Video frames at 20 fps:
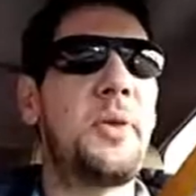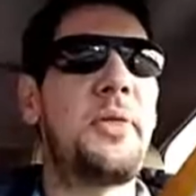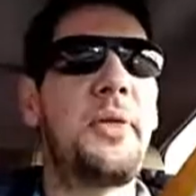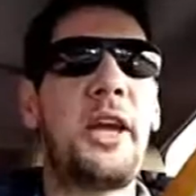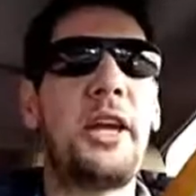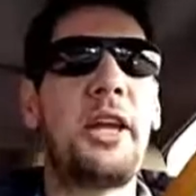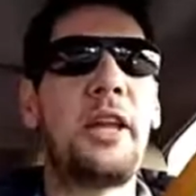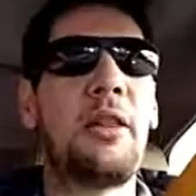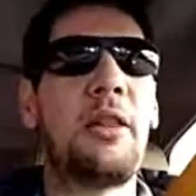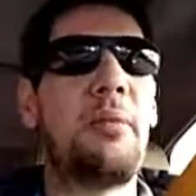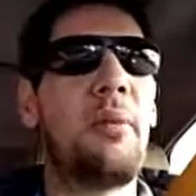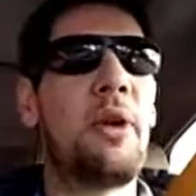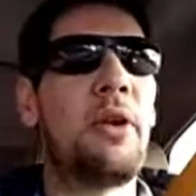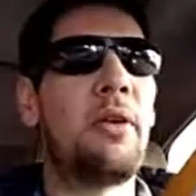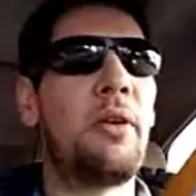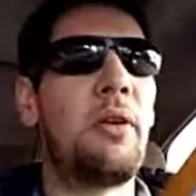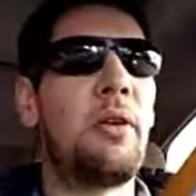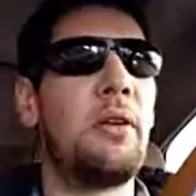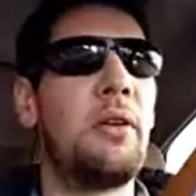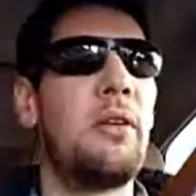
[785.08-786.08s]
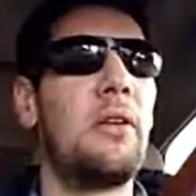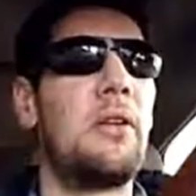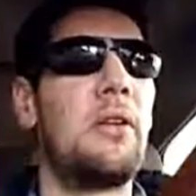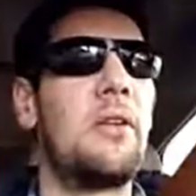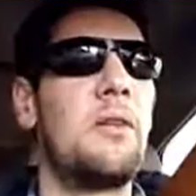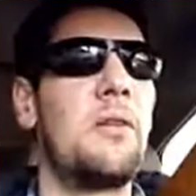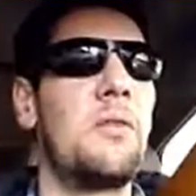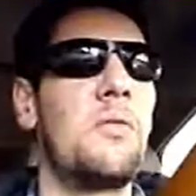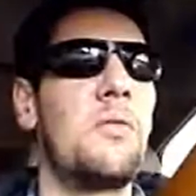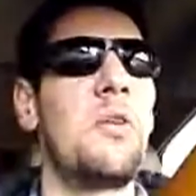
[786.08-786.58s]
thick in the middle
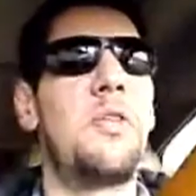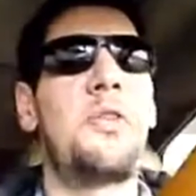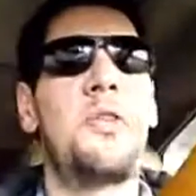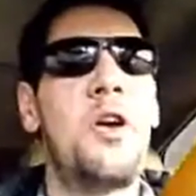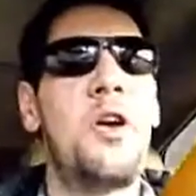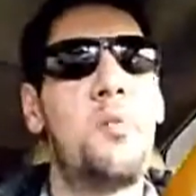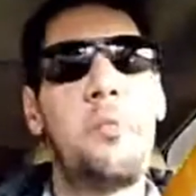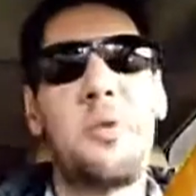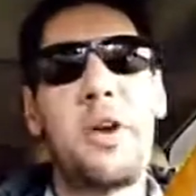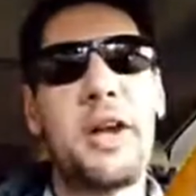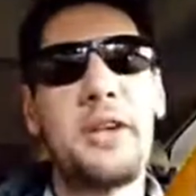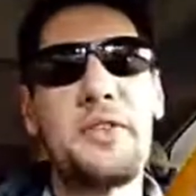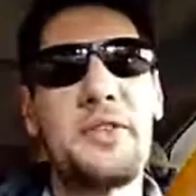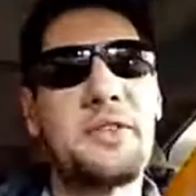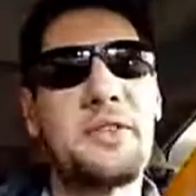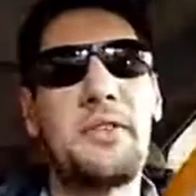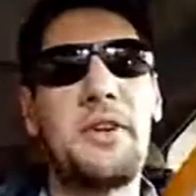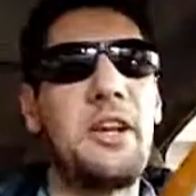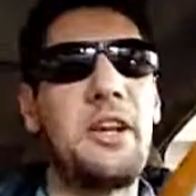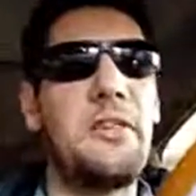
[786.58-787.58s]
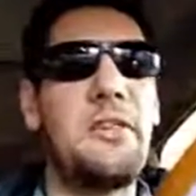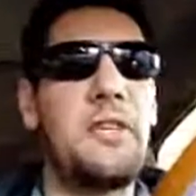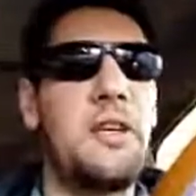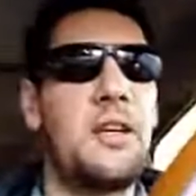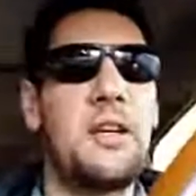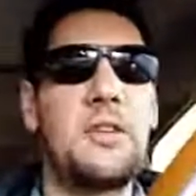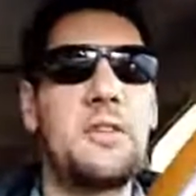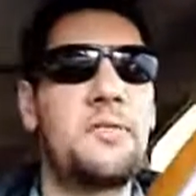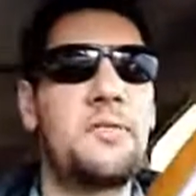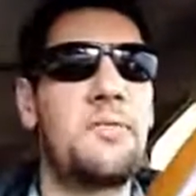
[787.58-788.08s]
with no branches or
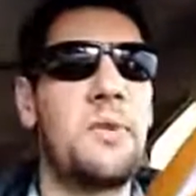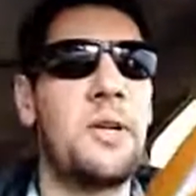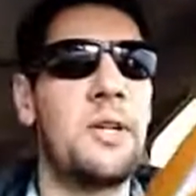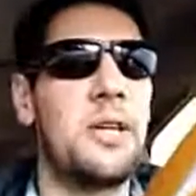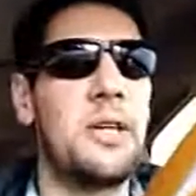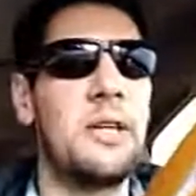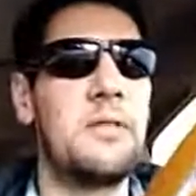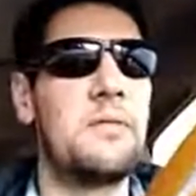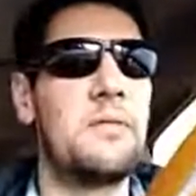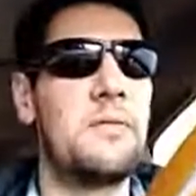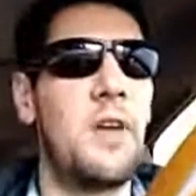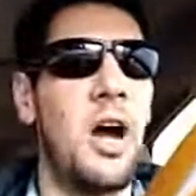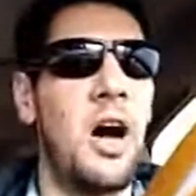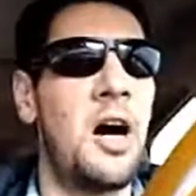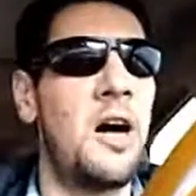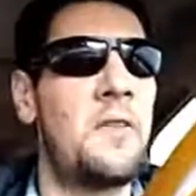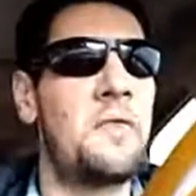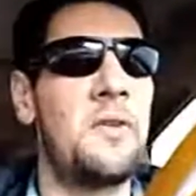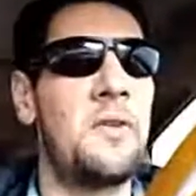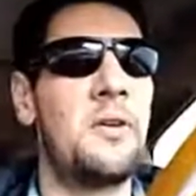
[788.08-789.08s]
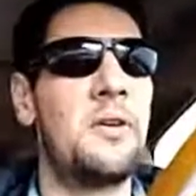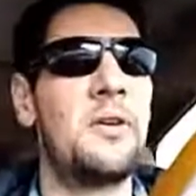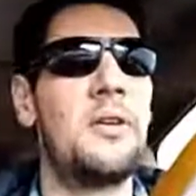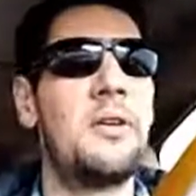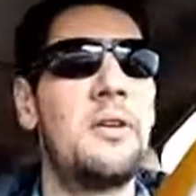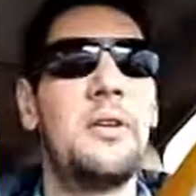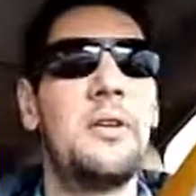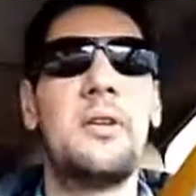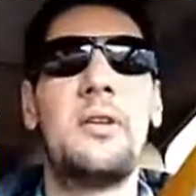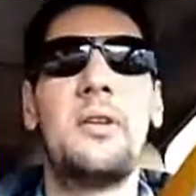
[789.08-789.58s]
anything. It's really awful,
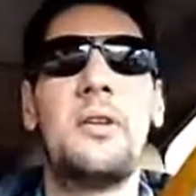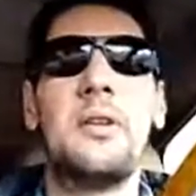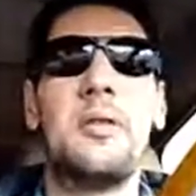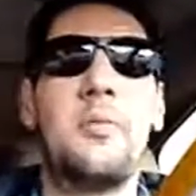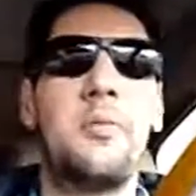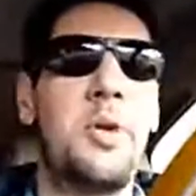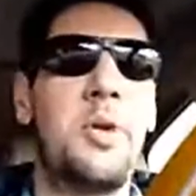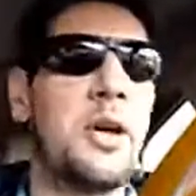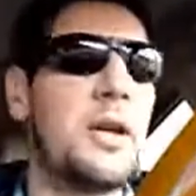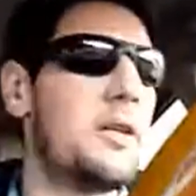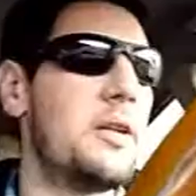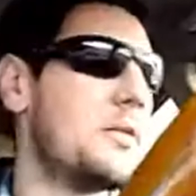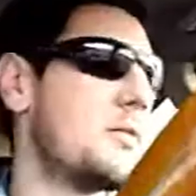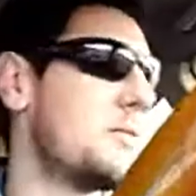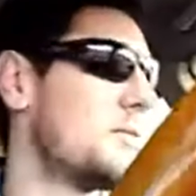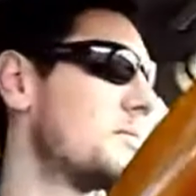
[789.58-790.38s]
but